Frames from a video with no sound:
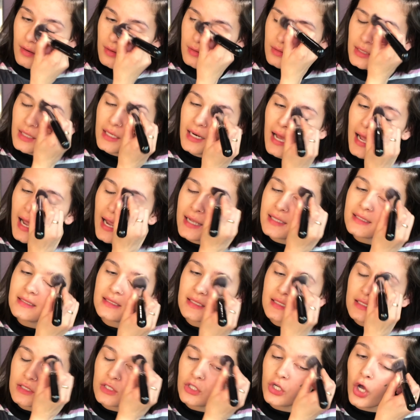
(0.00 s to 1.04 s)
that I
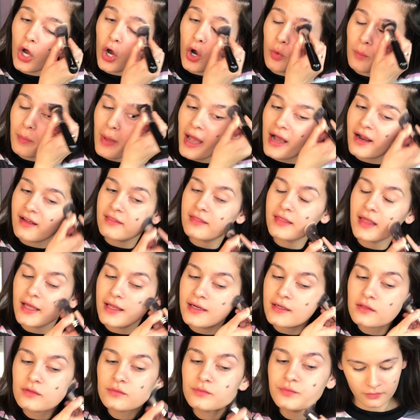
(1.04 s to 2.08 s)
didn't know back
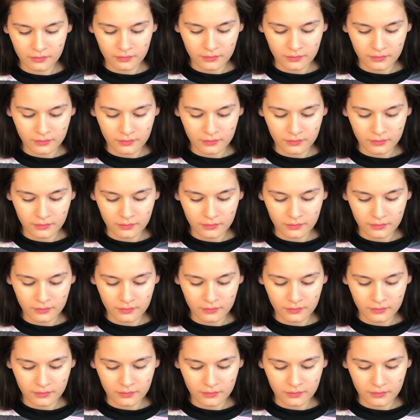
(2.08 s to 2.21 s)
then.